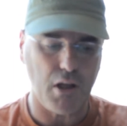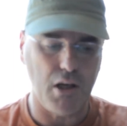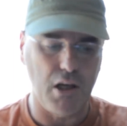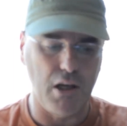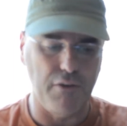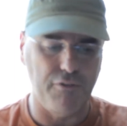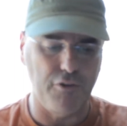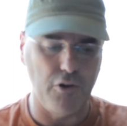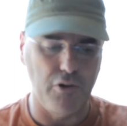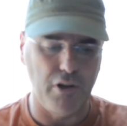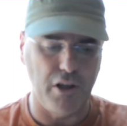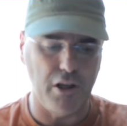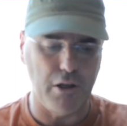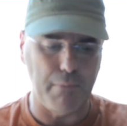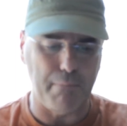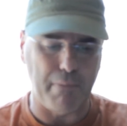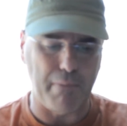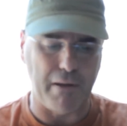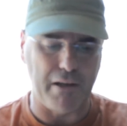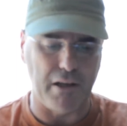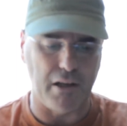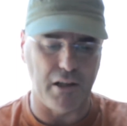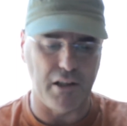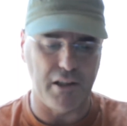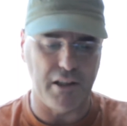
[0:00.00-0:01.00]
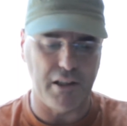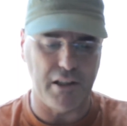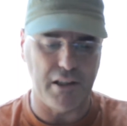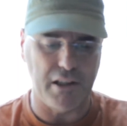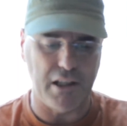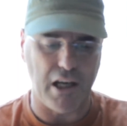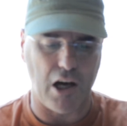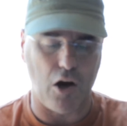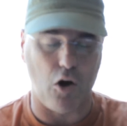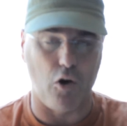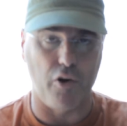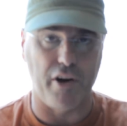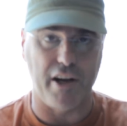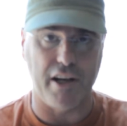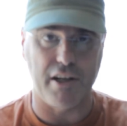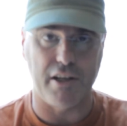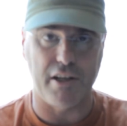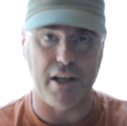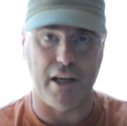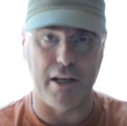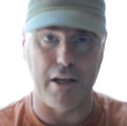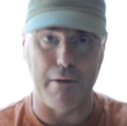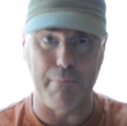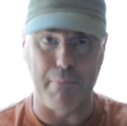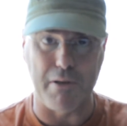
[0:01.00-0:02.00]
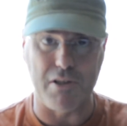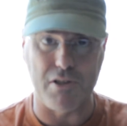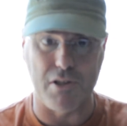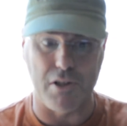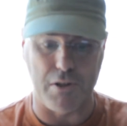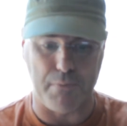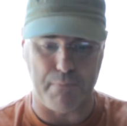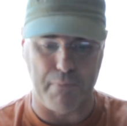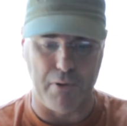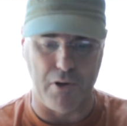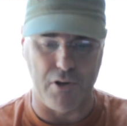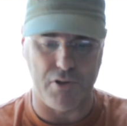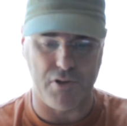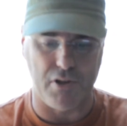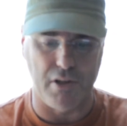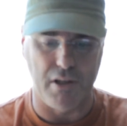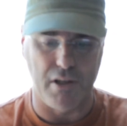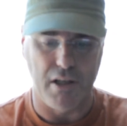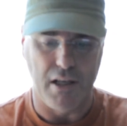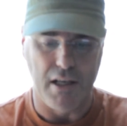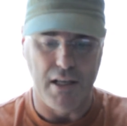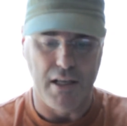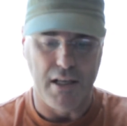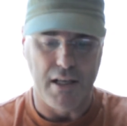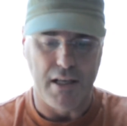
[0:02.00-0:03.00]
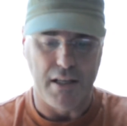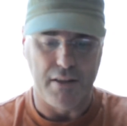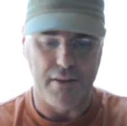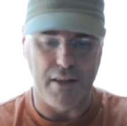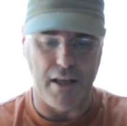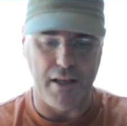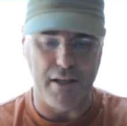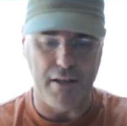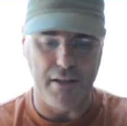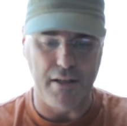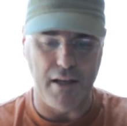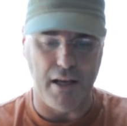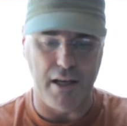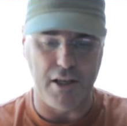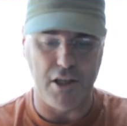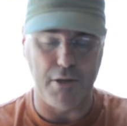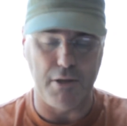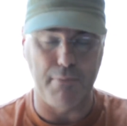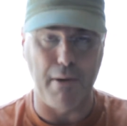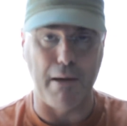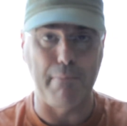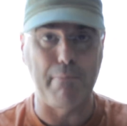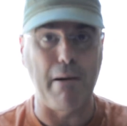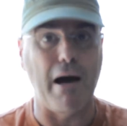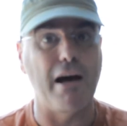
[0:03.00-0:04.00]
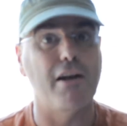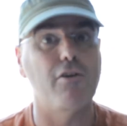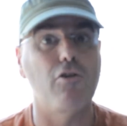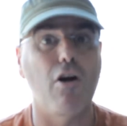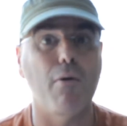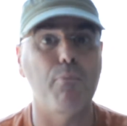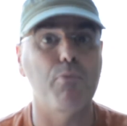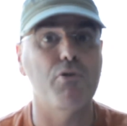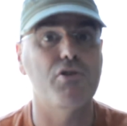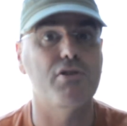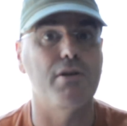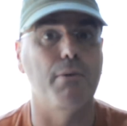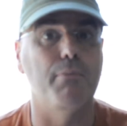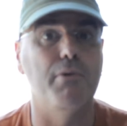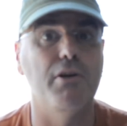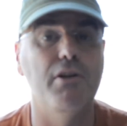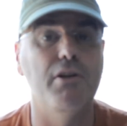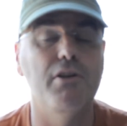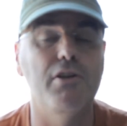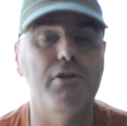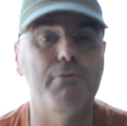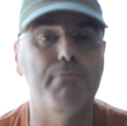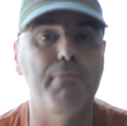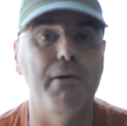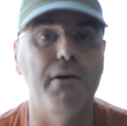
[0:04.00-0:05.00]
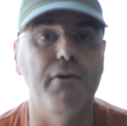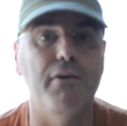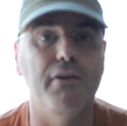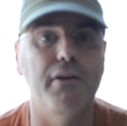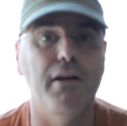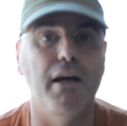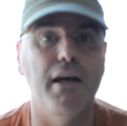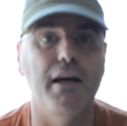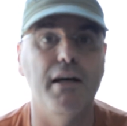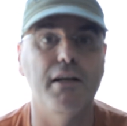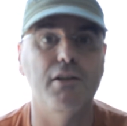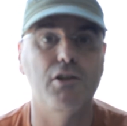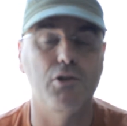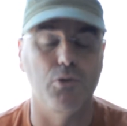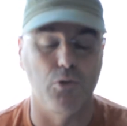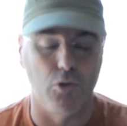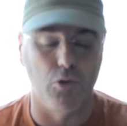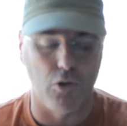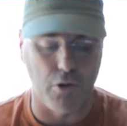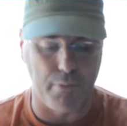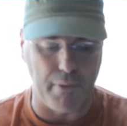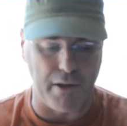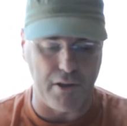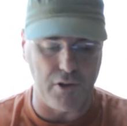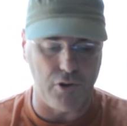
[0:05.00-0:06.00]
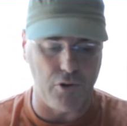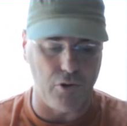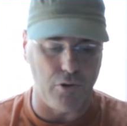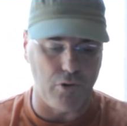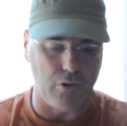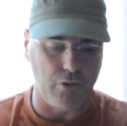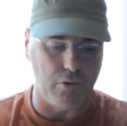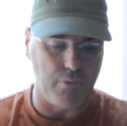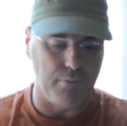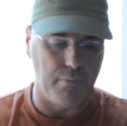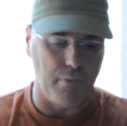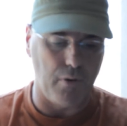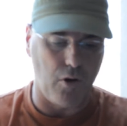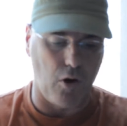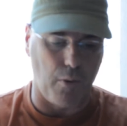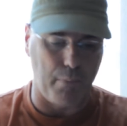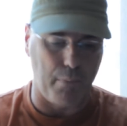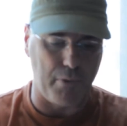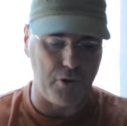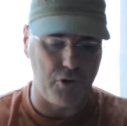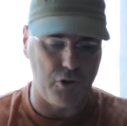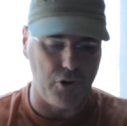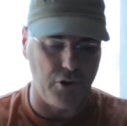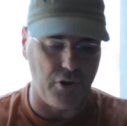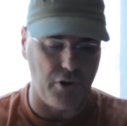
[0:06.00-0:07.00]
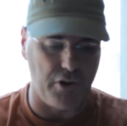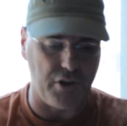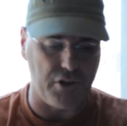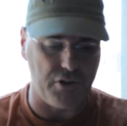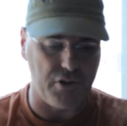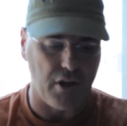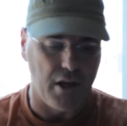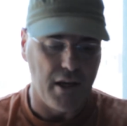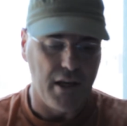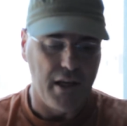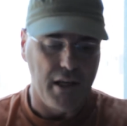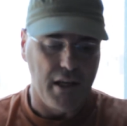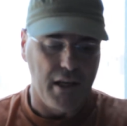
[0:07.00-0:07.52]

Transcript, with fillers: If you're an independently uh, orientated business person, then uh, you may partner up with someone in this period uh, to augment your opportunities.